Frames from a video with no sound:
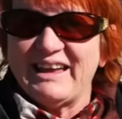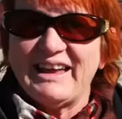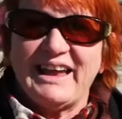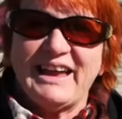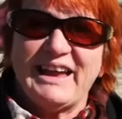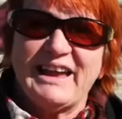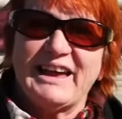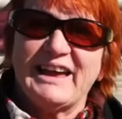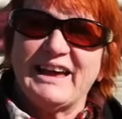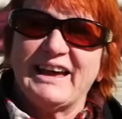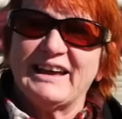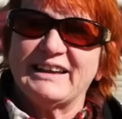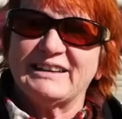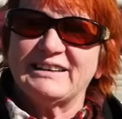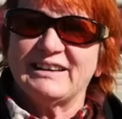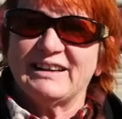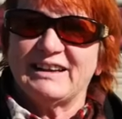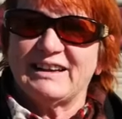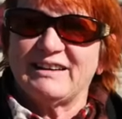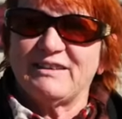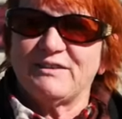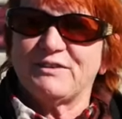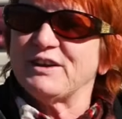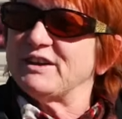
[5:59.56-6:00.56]
And
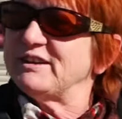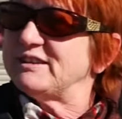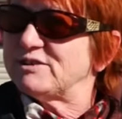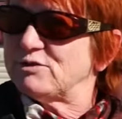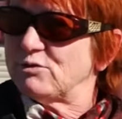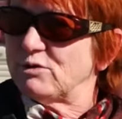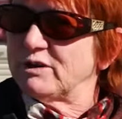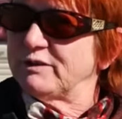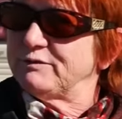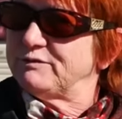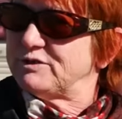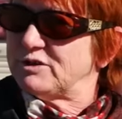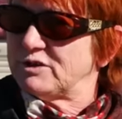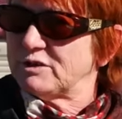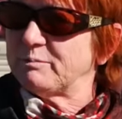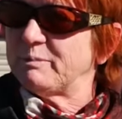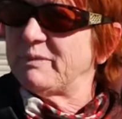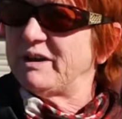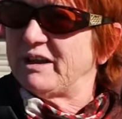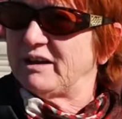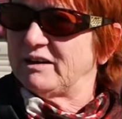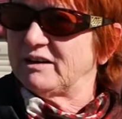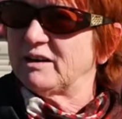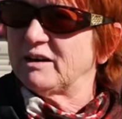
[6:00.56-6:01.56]
they sort of took
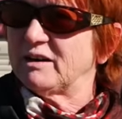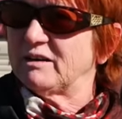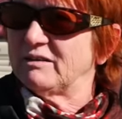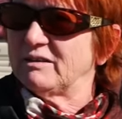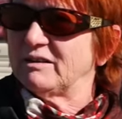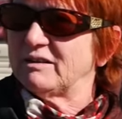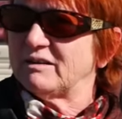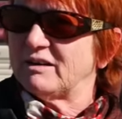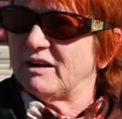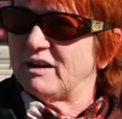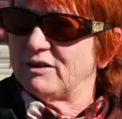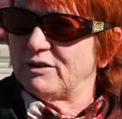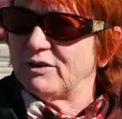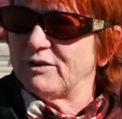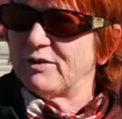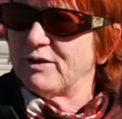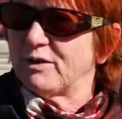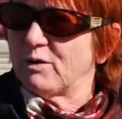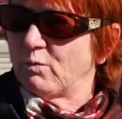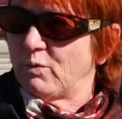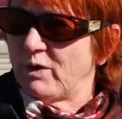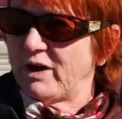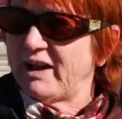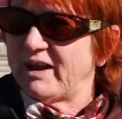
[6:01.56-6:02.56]
me under
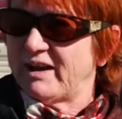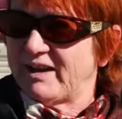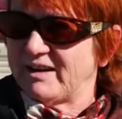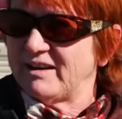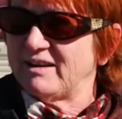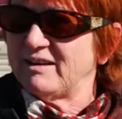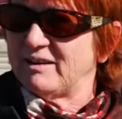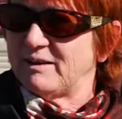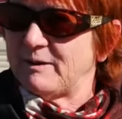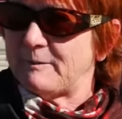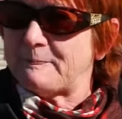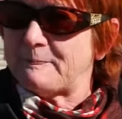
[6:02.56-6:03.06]
their wing